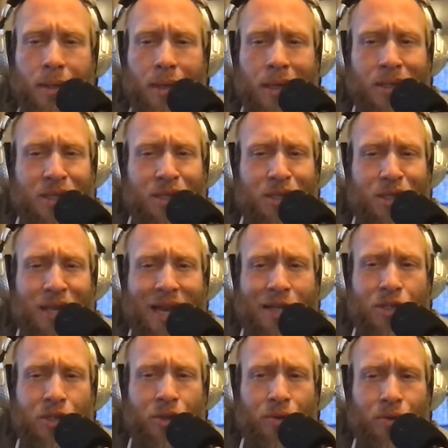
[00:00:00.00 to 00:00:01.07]
It's a
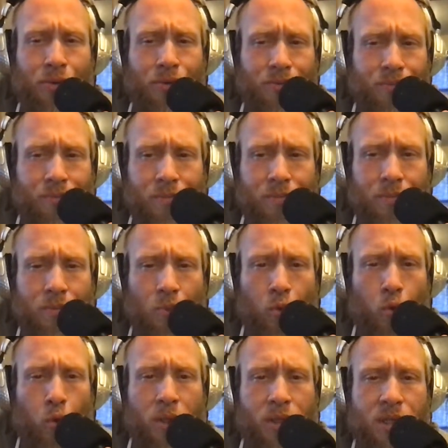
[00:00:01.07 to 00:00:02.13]
statue.
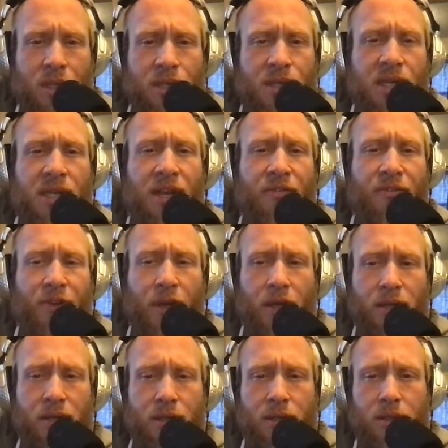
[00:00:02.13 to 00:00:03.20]
What's the
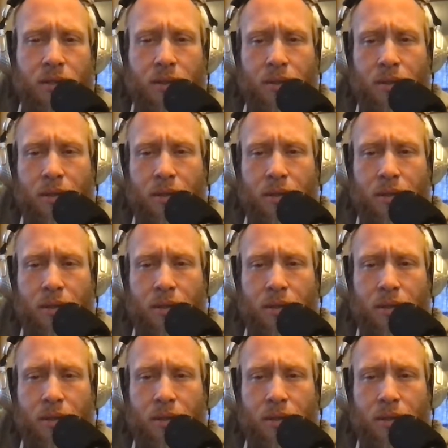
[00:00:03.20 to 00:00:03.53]
significance?